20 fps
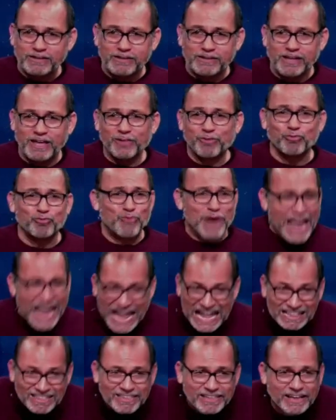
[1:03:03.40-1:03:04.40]
is
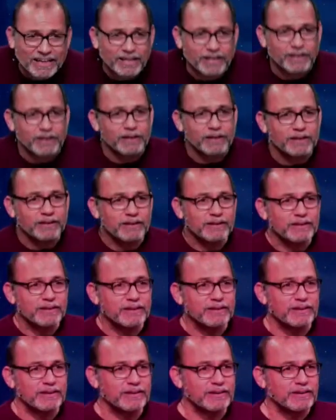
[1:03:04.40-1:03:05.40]
rancid.
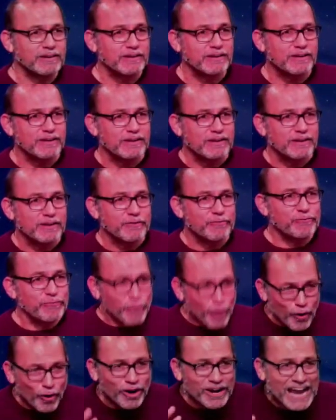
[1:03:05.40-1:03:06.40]

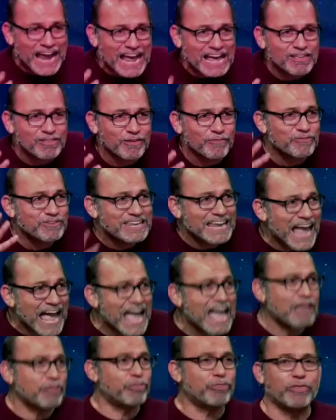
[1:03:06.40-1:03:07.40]
Four days of
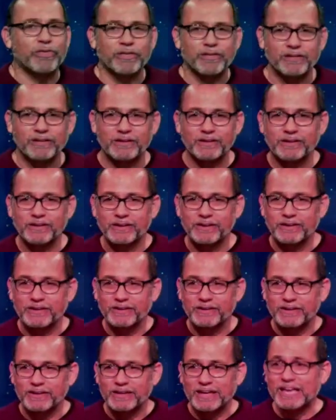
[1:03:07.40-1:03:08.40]
death
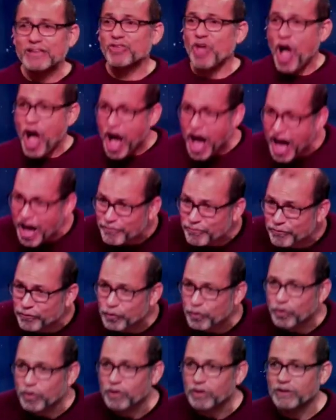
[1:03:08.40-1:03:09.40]
is
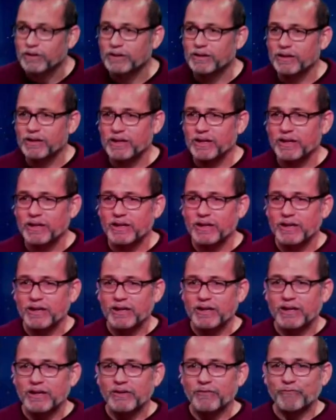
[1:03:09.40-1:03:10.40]
awful.
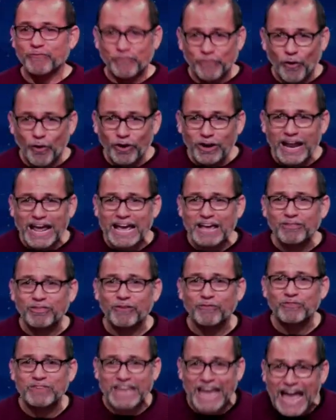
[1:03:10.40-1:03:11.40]
Four days
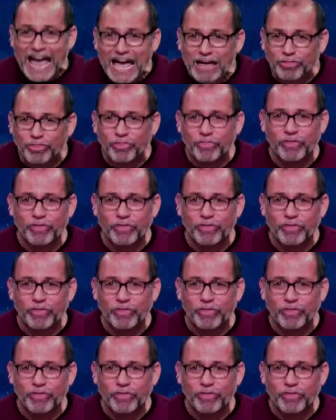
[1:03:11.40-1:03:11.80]
of death